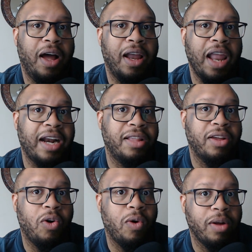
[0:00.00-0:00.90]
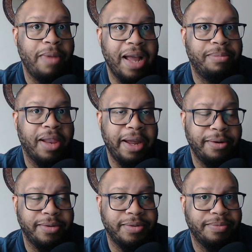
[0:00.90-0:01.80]
a lot of the cornerback
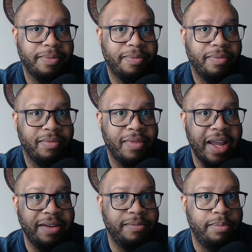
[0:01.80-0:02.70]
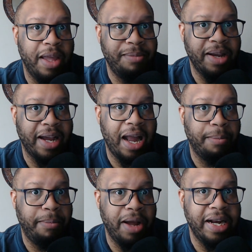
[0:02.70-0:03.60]
players. They they've been kind
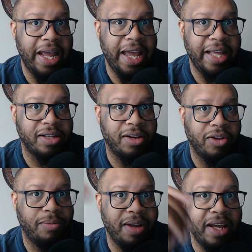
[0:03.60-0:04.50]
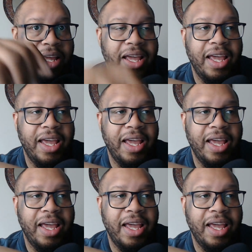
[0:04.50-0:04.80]
of butting heads a little bit.